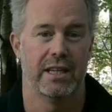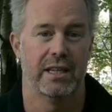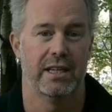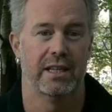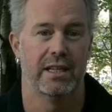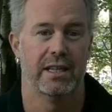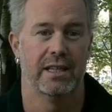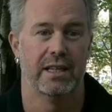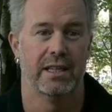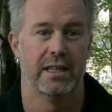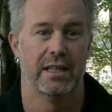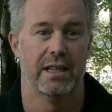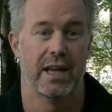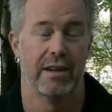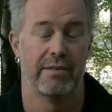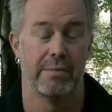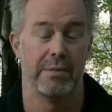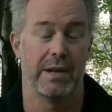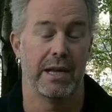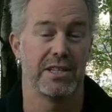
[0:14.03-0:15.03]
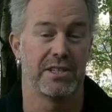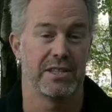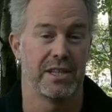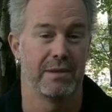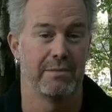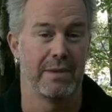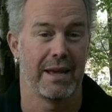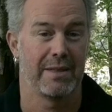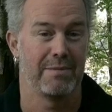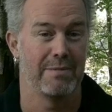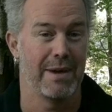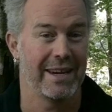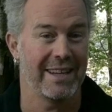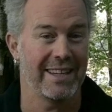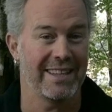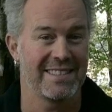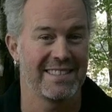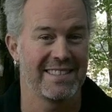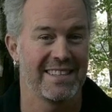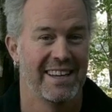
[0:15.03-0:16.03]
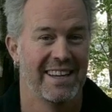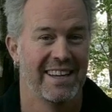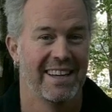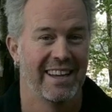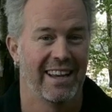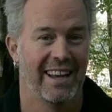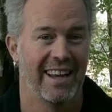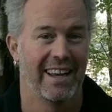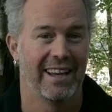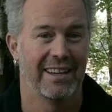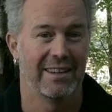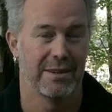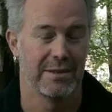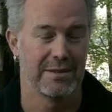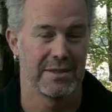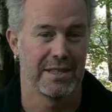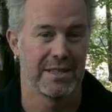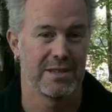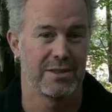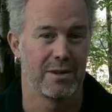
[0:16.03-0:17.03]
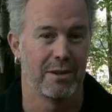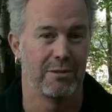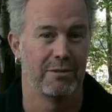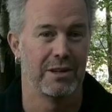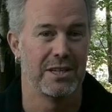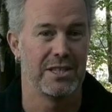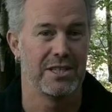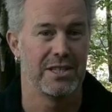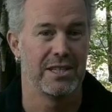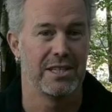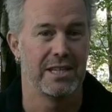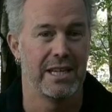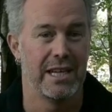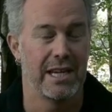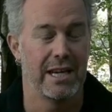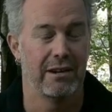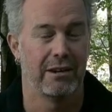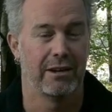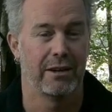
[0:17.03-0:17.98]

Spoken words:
I have a PhD in mathematics, and I was then a software engineer.